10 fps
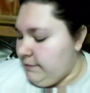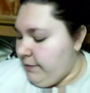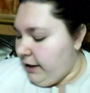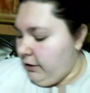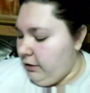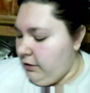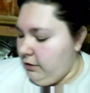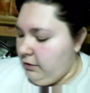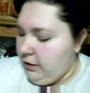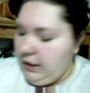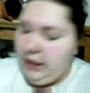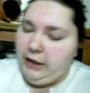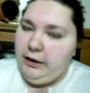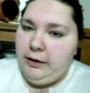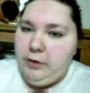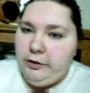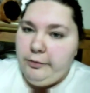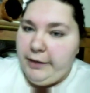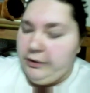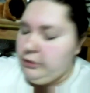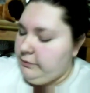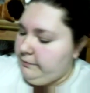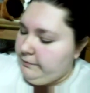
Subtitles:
better. Hang on, gotta turn the page.